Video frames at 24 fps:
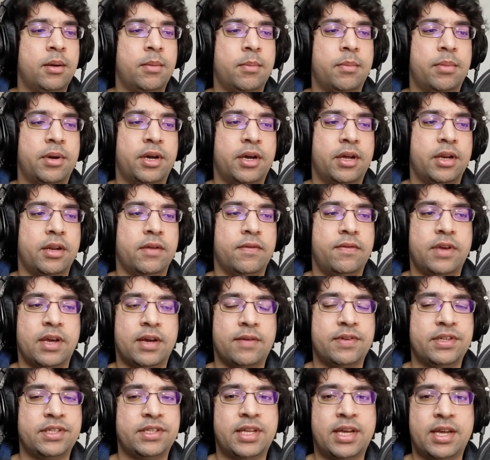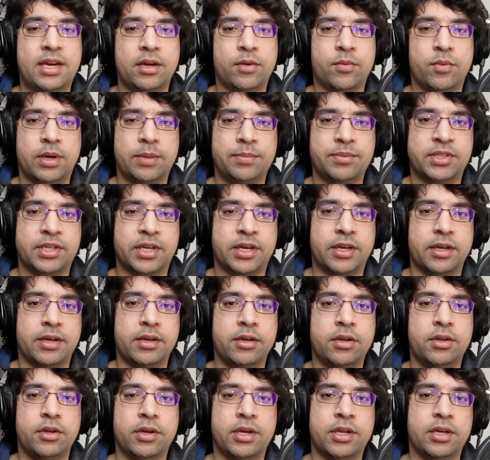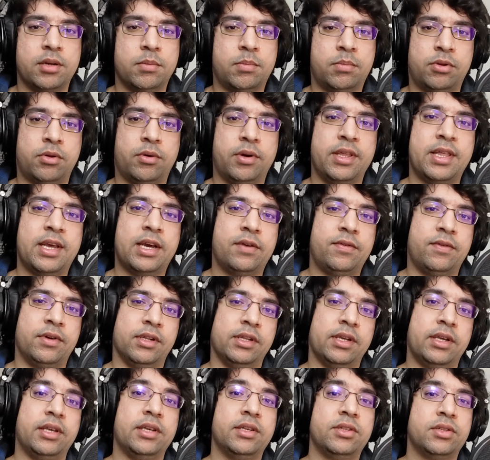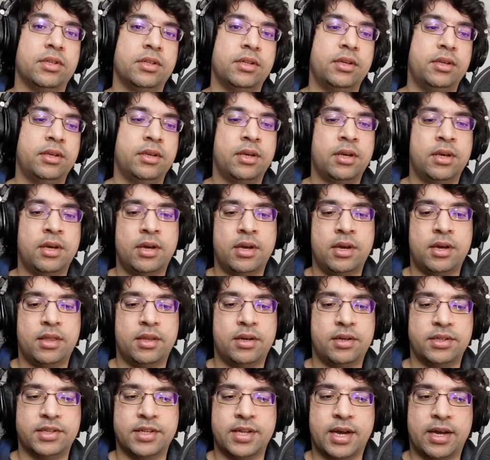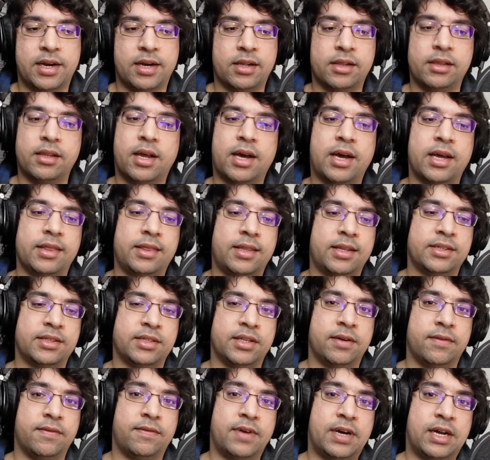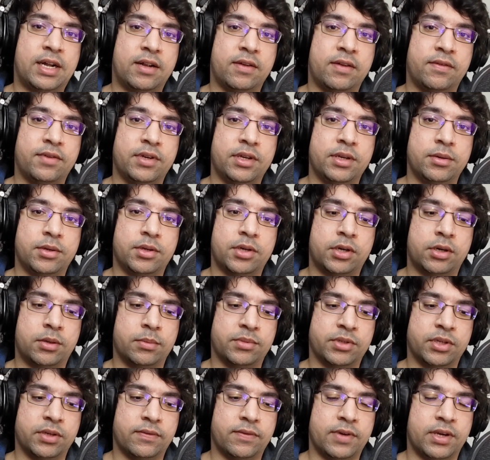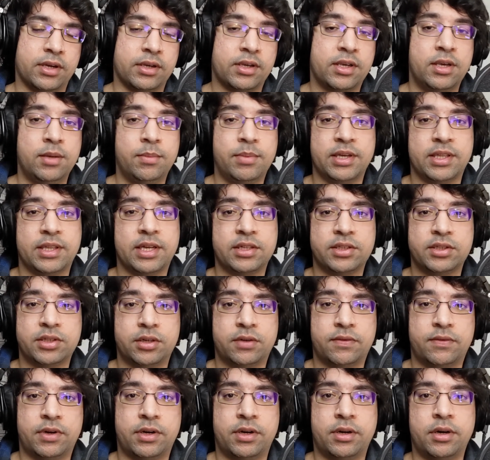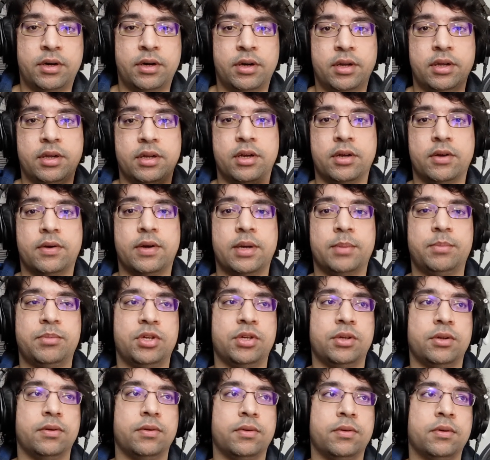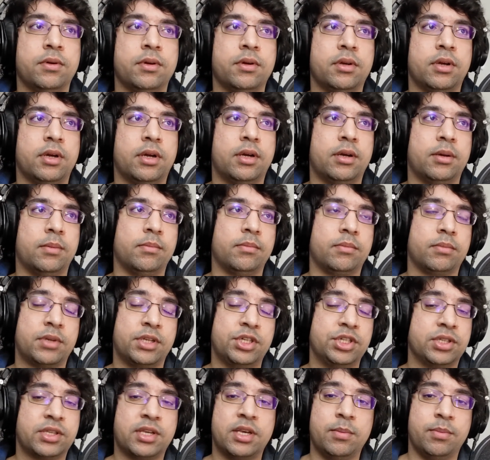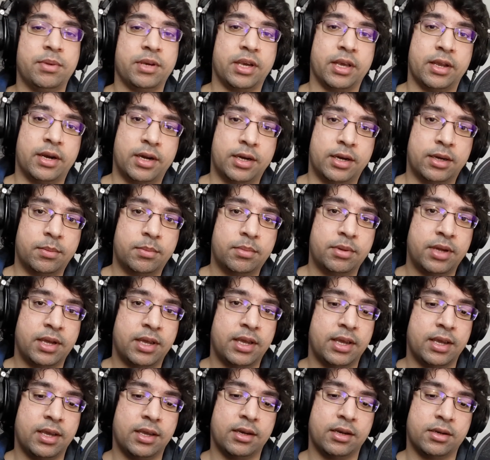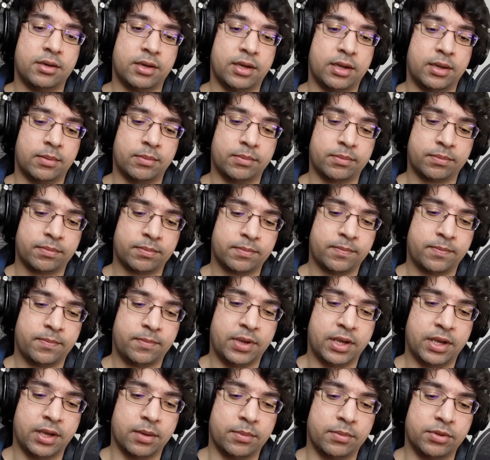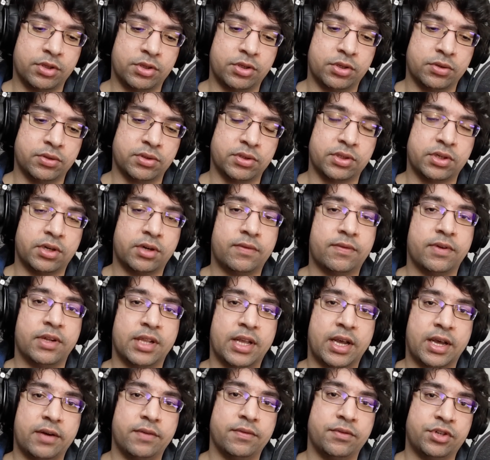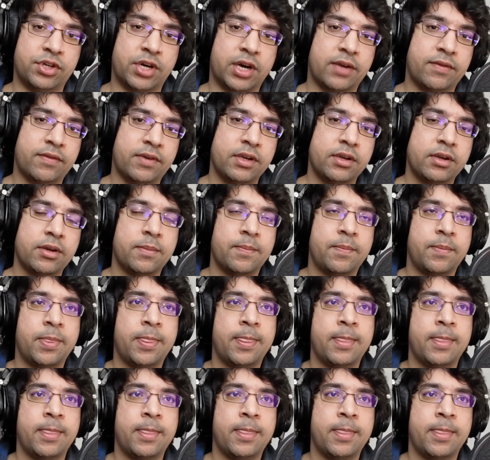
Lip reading: But if you have a static website, you can deploy that really easily. There's not a lot that's involved in terms of keeping that server, up to just keeping it up and being able to serve a lot of traffic.